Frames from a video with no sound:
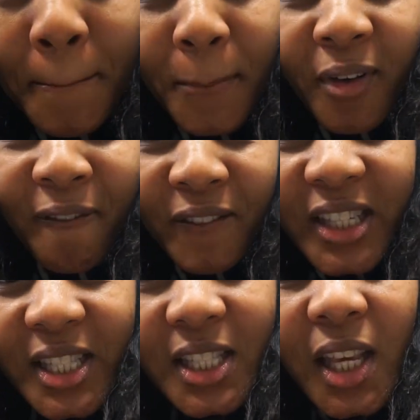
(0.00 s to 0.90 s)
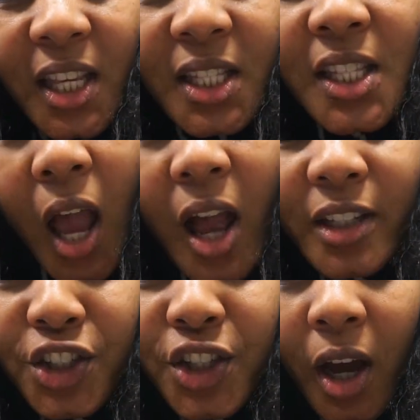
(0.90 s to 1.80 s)
breakfast is
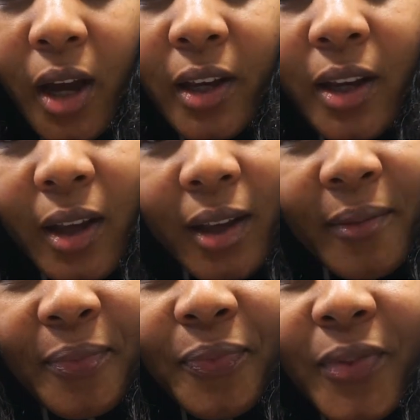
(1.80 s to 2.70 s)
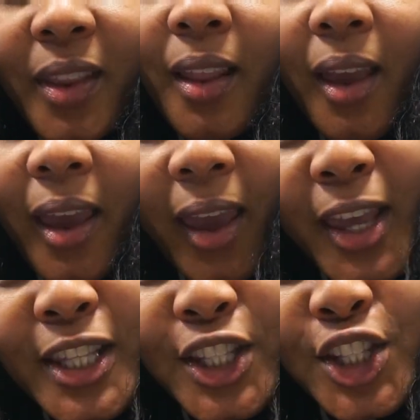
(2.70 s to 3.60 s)
done
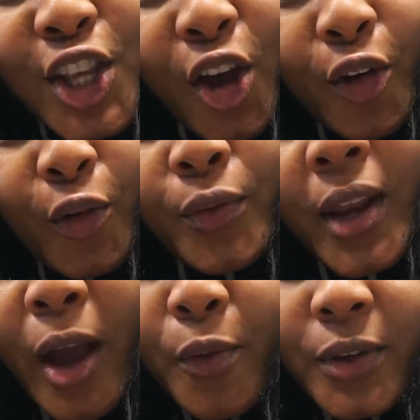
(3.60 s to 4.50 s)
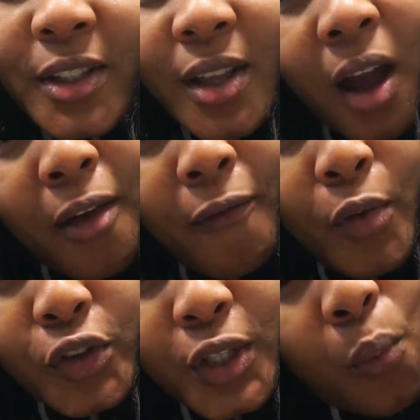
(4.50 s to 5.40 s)
and so now it's time
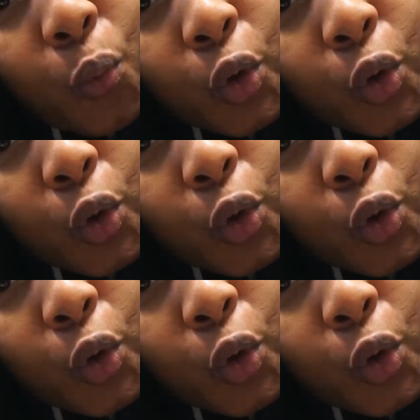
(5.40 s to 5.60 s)
for some